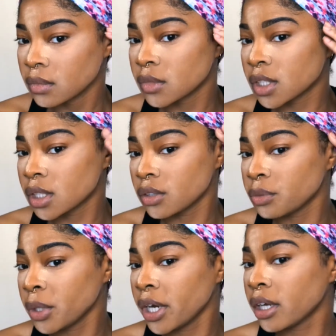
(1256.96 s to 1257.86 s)
still
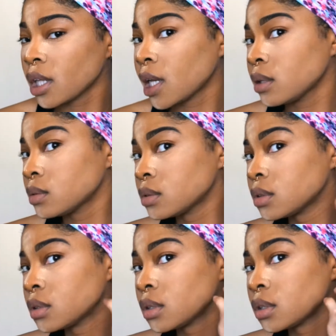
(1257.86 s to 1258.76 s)
from your hairline,
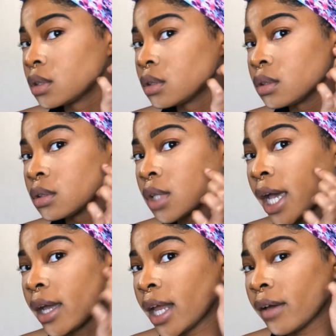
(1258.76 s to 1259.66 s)

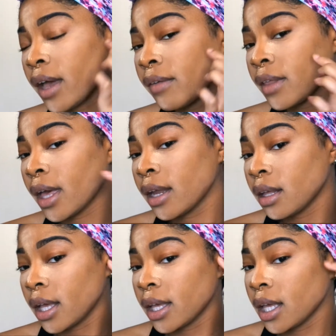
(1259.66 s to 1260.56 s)
I now have that
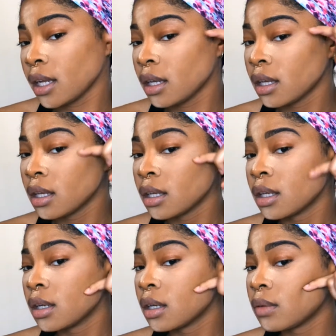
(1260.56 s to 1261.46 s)
again
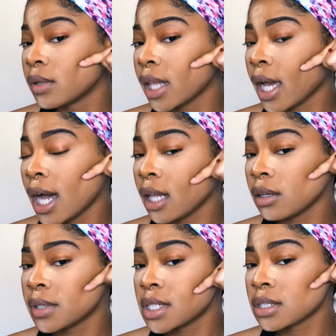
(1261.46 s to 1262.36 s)
where that
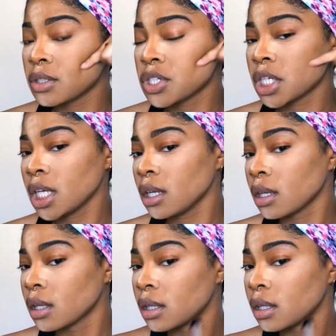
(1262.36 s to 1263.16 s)
hollow is in your cheek.